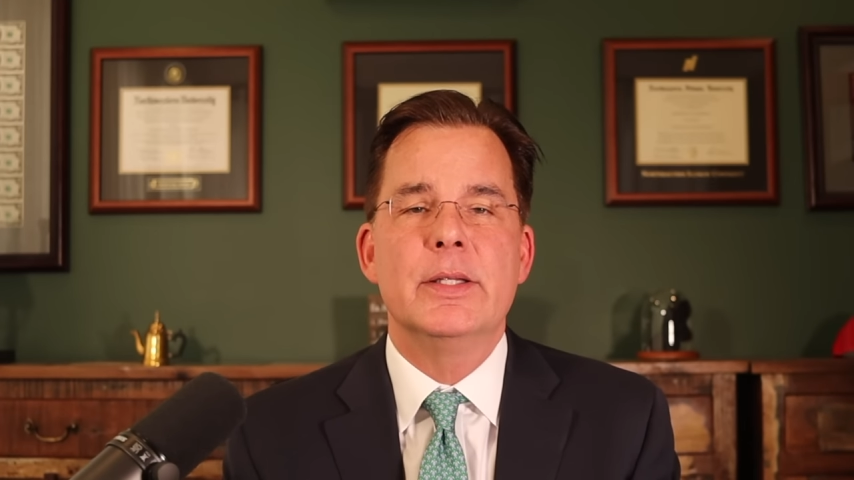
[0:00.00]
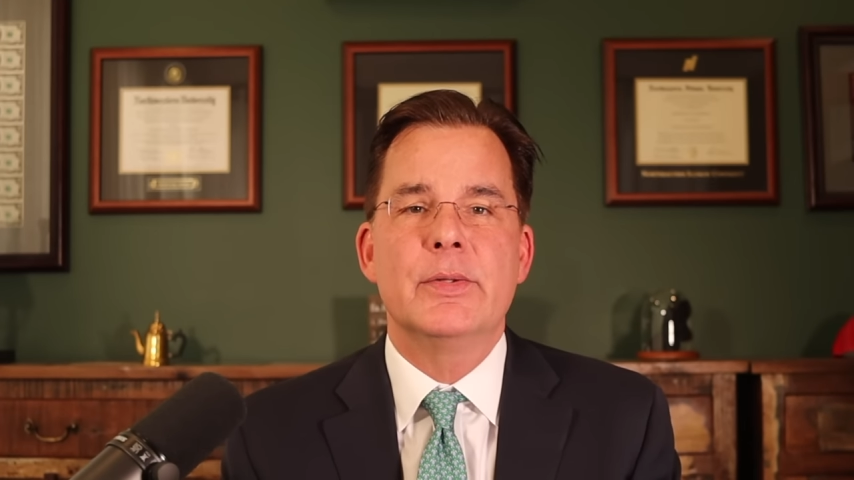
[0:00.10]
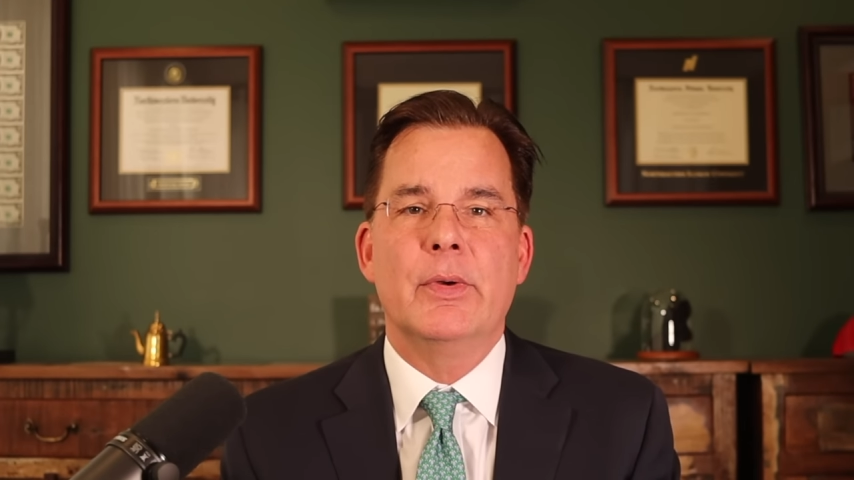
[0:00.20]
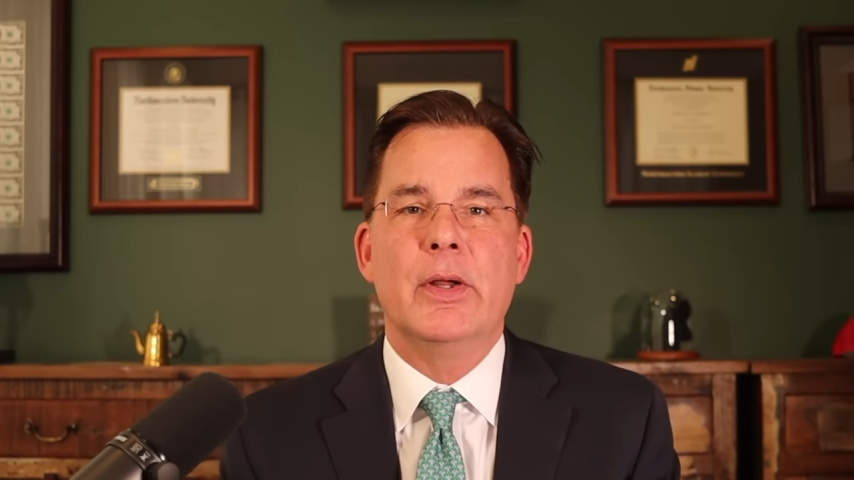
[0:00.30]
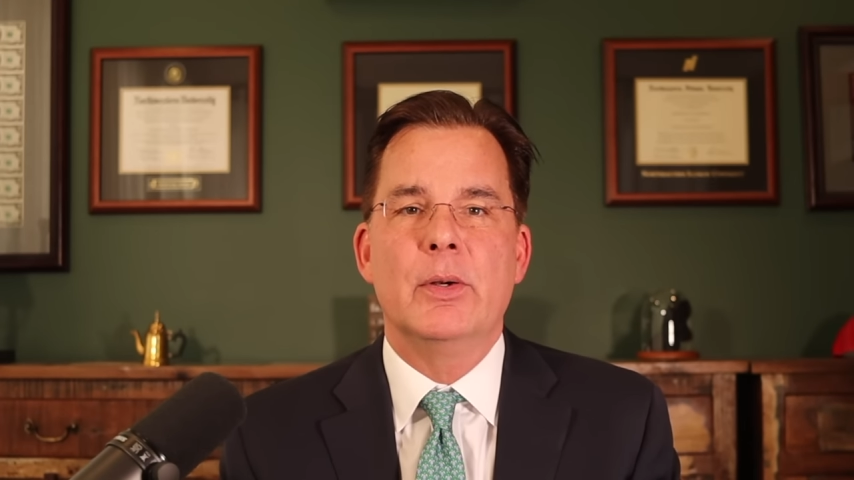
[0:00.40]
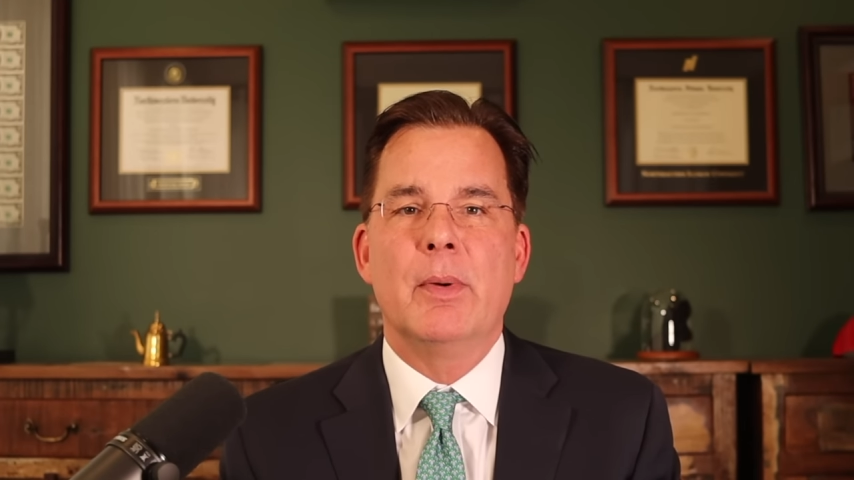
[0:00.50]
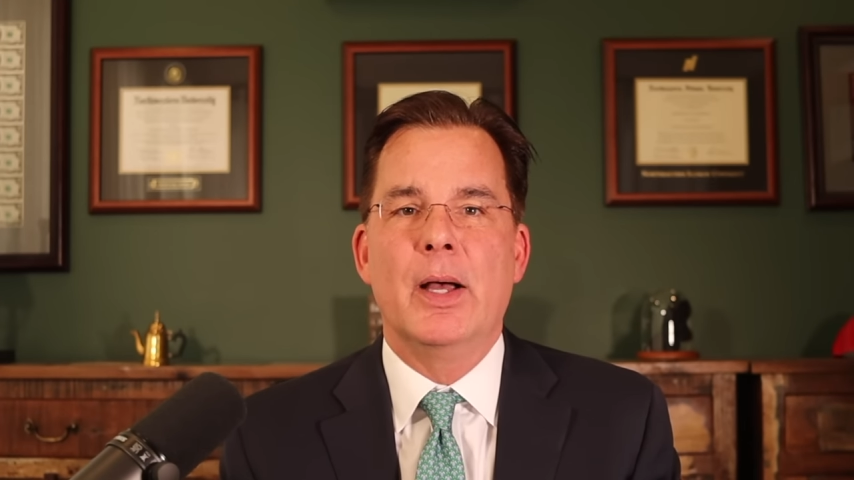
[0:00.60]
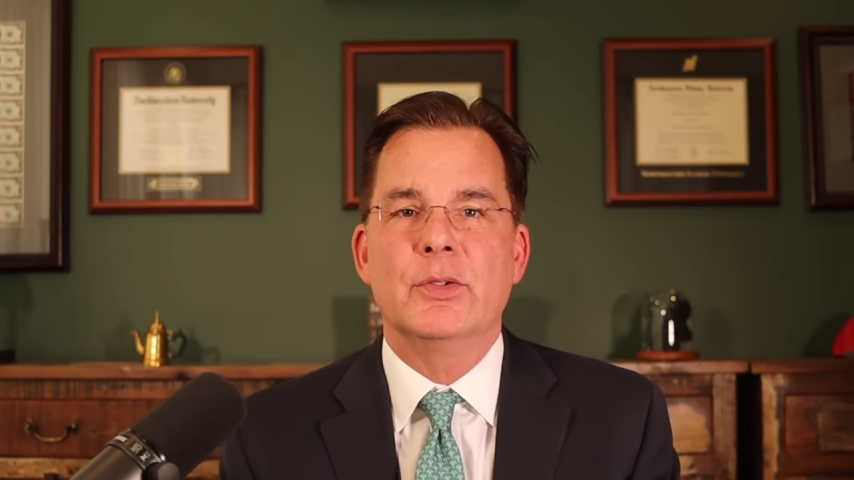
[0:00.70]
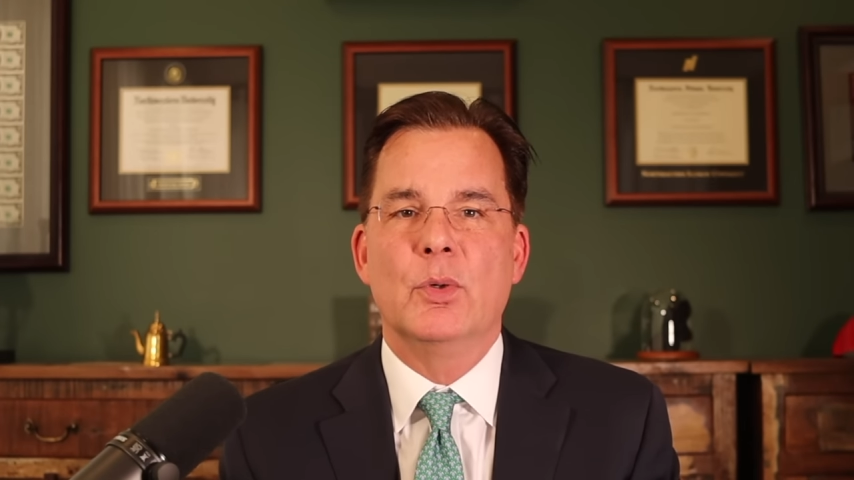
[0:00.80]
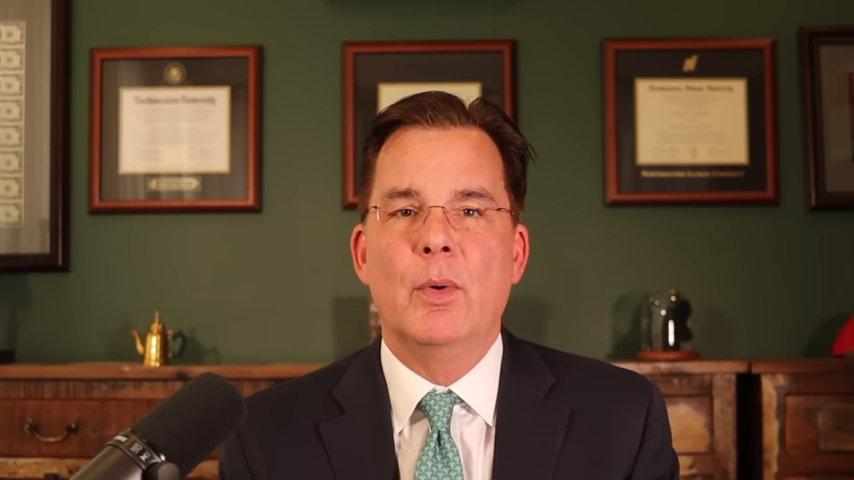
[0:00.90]
is 300
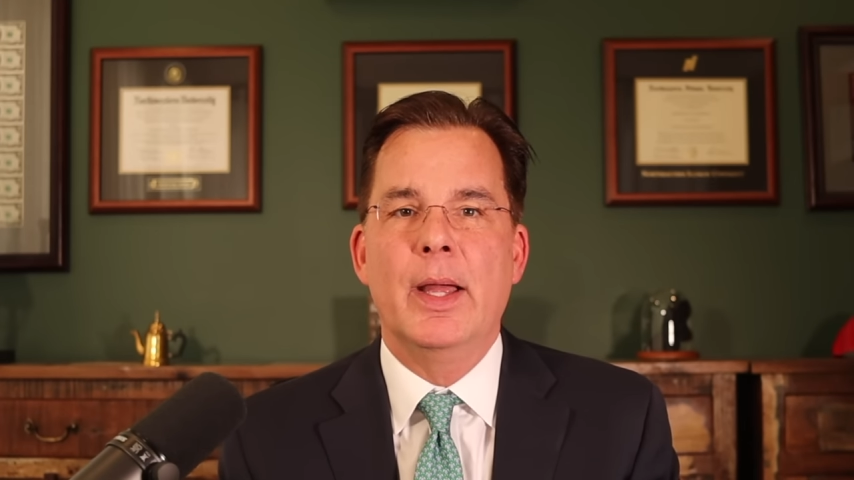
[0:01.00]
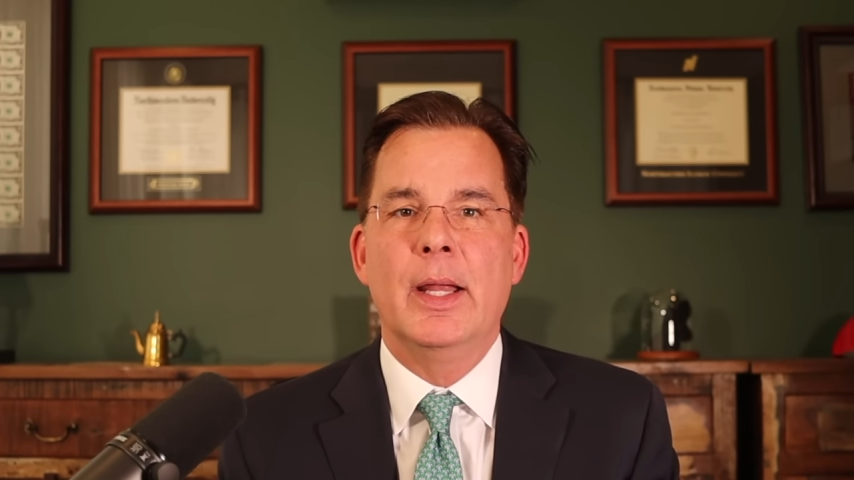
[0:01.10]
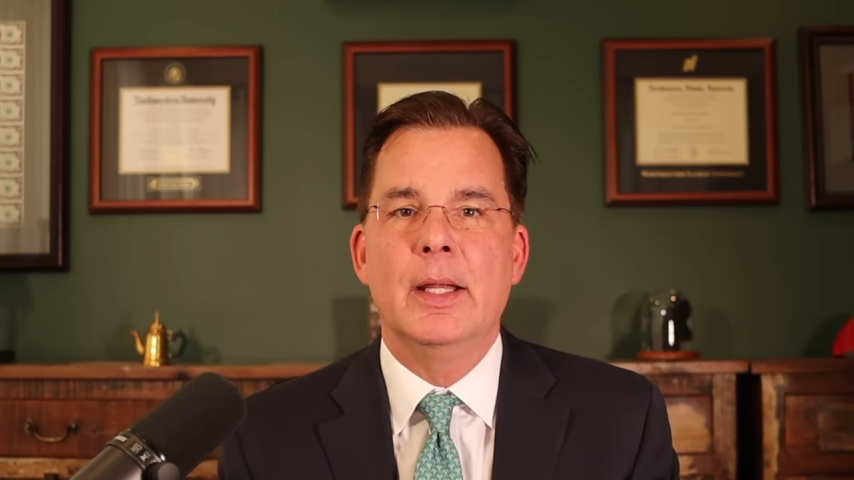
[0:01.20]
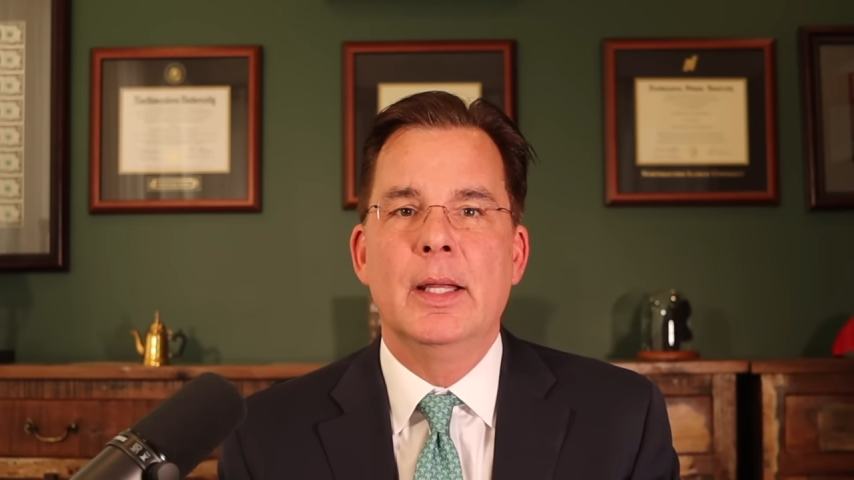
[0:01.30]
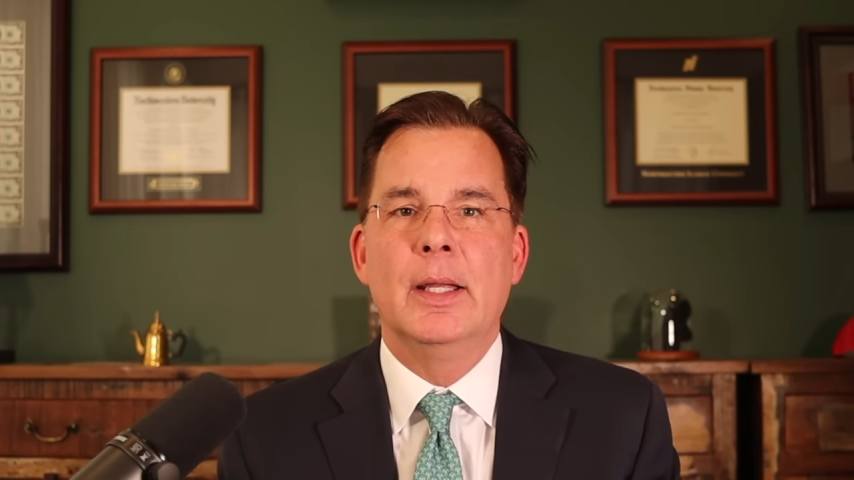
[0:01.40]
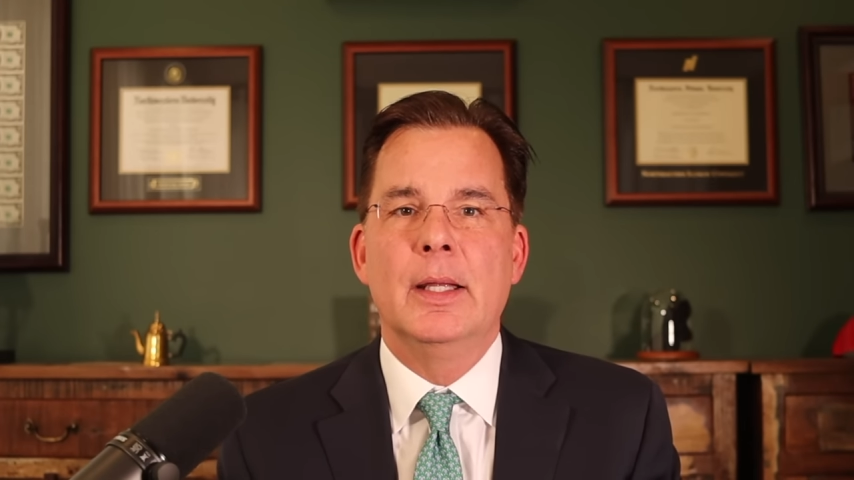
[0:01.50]
miles away,